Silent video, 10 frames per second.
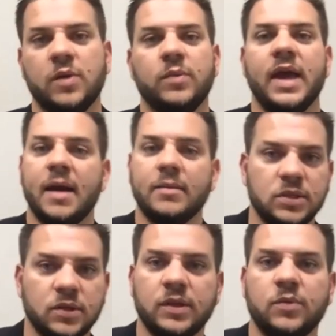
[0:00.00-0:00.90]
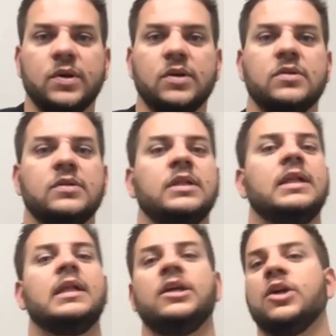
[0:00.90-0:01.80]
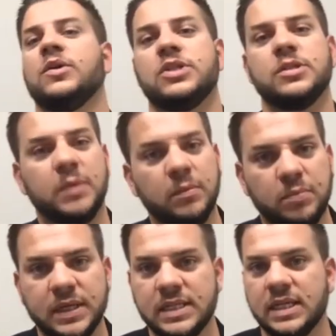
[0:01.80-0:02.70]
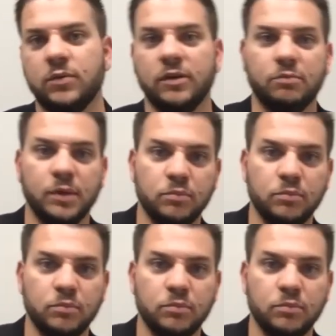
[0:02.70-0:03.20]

We absolutely will. You know, it's just been busy. We've been